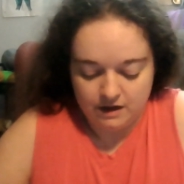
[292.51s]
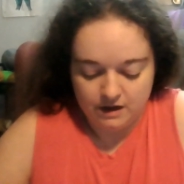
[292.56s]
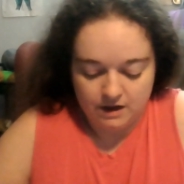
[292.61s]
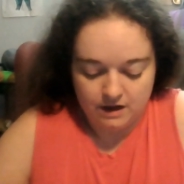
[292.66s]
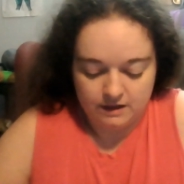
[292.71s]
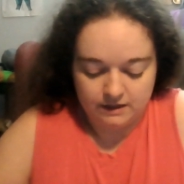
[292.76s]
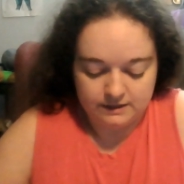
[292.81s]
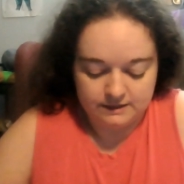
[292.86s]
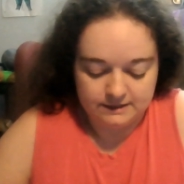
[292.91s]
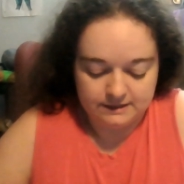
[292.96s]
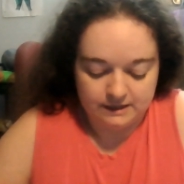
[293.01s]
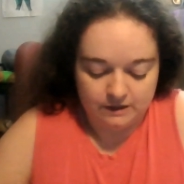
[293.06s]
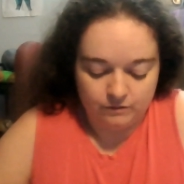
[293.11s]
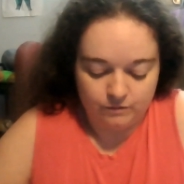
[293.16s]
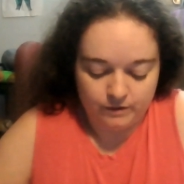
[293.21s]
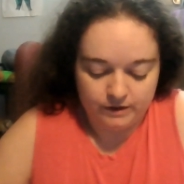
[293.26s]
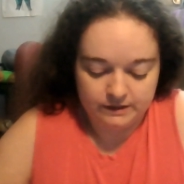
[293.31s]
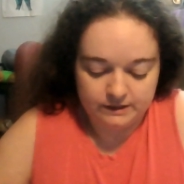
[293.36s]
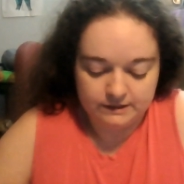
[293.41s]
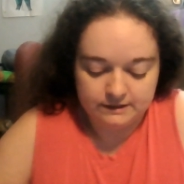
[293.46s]
Let's see,
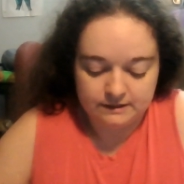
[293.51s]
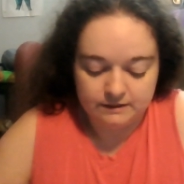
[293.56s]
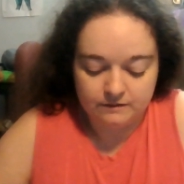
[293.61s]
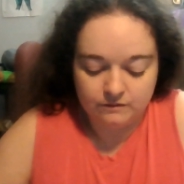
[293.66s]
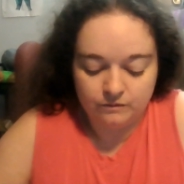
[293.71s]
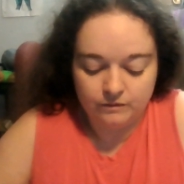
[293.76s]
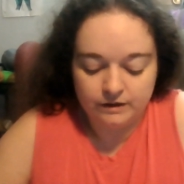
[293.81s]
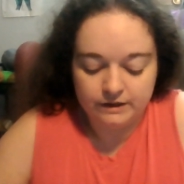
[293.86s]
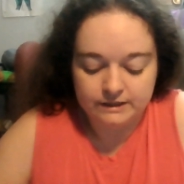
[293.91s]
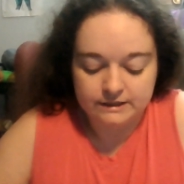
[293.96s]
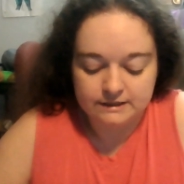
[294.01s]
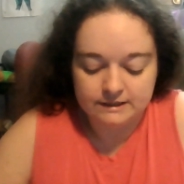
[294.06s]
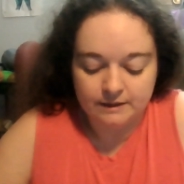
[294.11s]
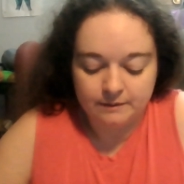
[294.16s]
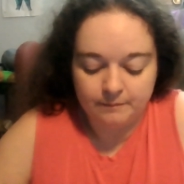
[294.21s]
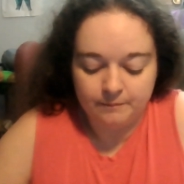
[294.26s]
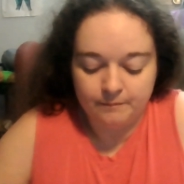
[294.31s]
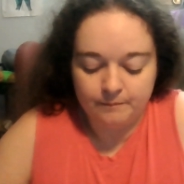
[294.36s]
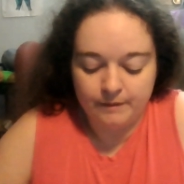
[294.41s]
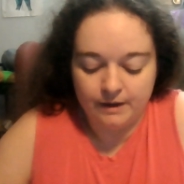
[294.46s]
where is it
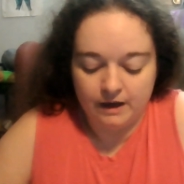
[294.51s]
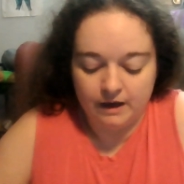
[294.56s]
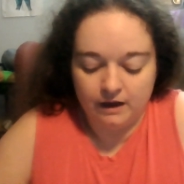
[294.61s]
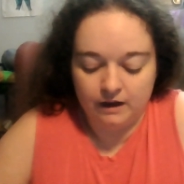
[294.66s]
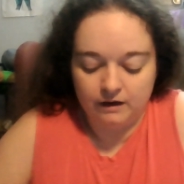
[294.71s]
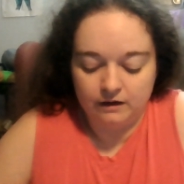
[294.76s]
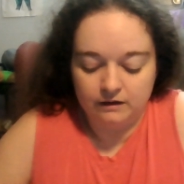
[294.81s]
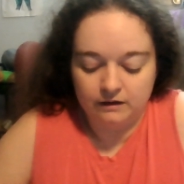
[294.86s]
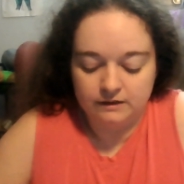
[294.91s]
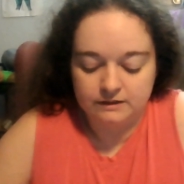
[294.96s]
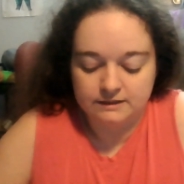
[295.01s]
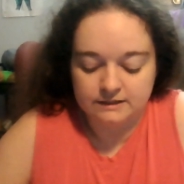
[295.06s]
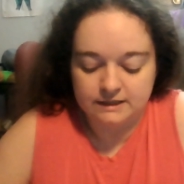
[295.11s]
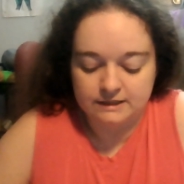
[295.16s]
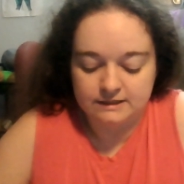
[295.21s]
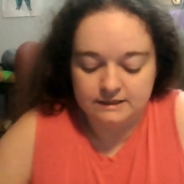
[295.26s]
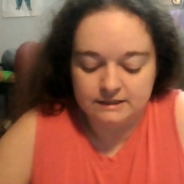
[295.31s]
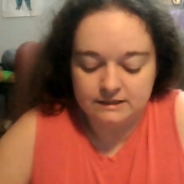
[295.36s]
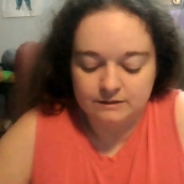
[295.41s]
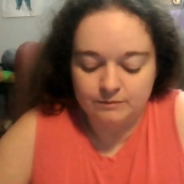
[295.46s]
made? It says
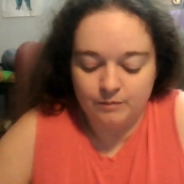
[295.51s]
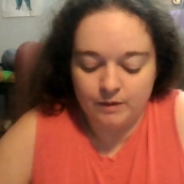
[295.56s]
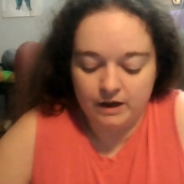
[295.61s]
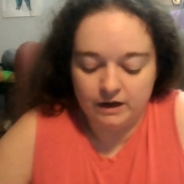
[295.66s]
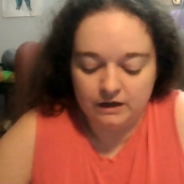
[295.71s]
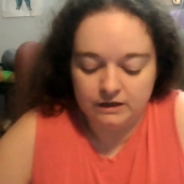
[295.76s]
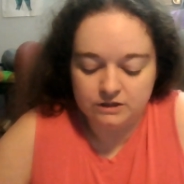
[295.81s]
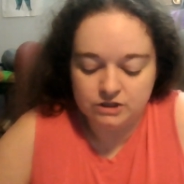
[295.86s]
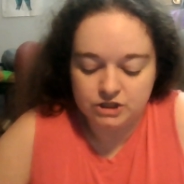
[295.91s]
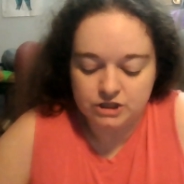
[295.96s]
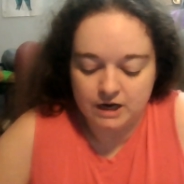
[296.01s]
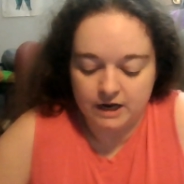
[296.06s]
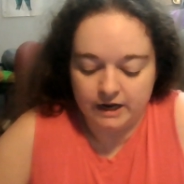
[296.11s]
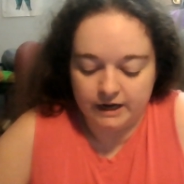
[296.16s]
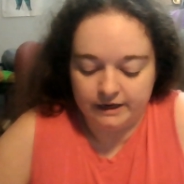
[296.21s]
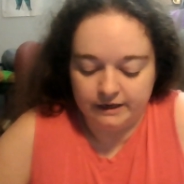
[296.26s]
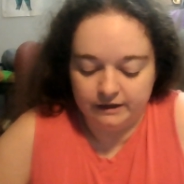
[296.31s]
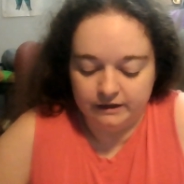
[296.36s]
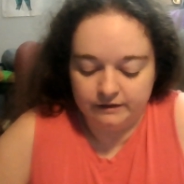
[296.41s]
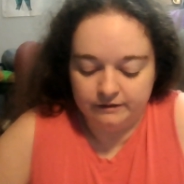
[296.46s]
it's made in
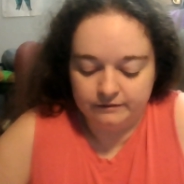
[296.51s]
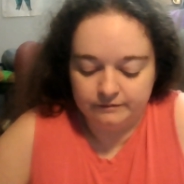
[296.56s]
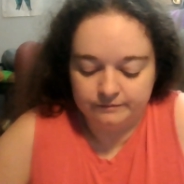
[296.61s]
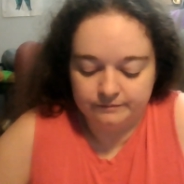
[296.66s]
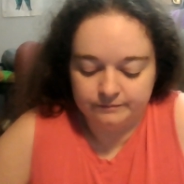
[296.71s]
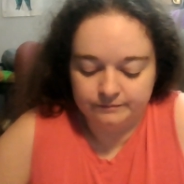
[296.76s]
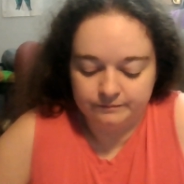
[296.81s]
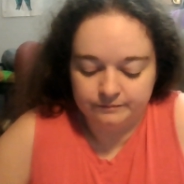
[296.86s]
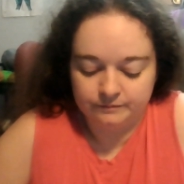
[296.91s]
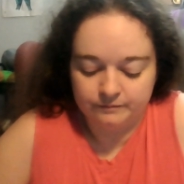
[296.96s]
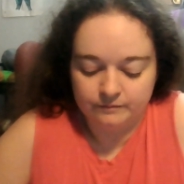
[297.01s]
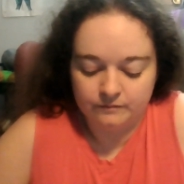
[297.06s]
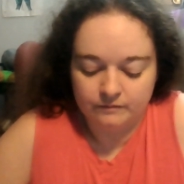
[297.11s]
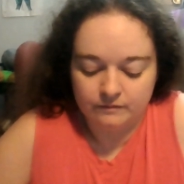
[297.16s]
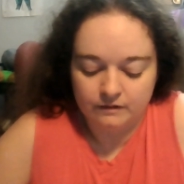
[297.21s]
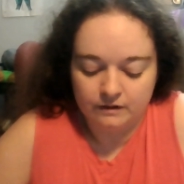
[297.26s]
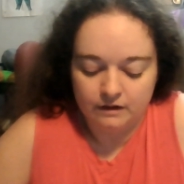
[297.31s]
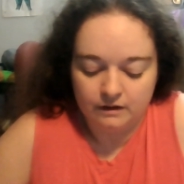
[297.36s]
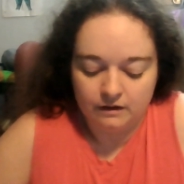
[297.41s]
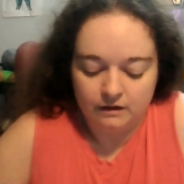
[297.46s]
China,
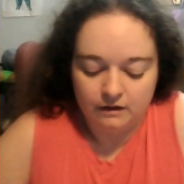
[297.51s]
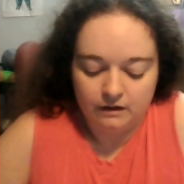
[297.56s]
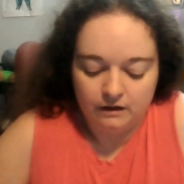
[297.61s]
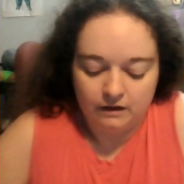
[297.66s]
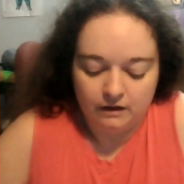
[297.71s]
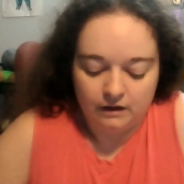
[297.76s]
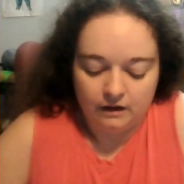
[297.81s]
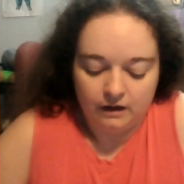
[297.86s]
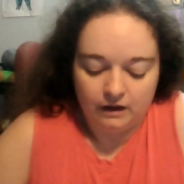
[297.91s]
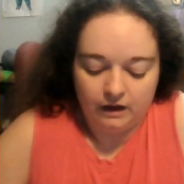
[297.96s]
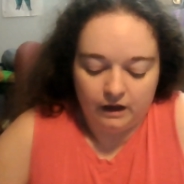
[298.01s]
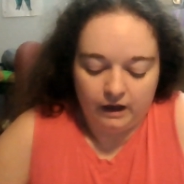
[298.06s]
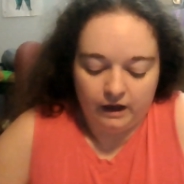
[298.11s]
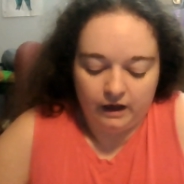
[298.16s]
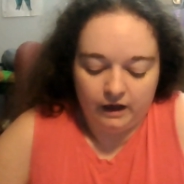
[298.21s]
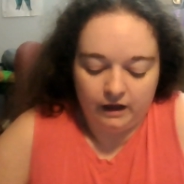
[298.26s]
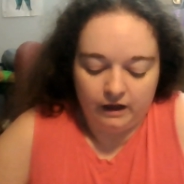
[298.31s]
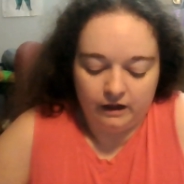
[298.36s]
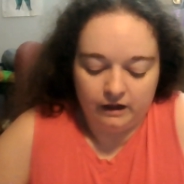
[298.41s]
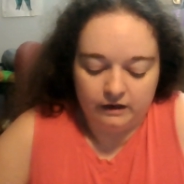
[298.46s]

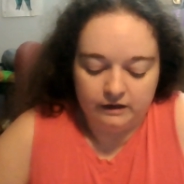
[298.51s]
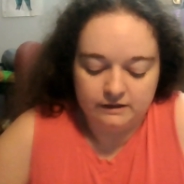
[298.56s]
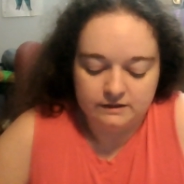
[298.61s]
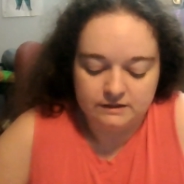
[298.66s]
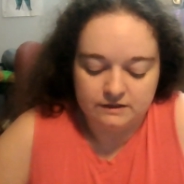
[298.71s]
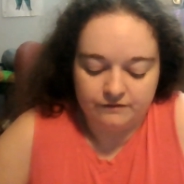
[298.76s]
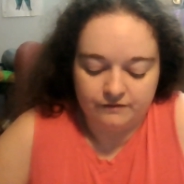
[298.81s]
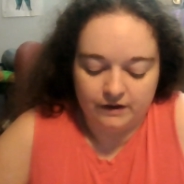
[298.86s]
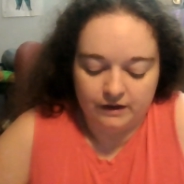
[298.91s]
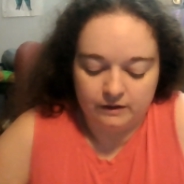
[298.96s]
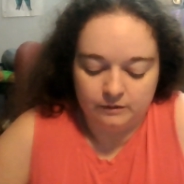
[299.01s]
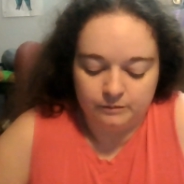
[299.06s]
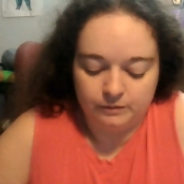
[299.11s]
and it's available at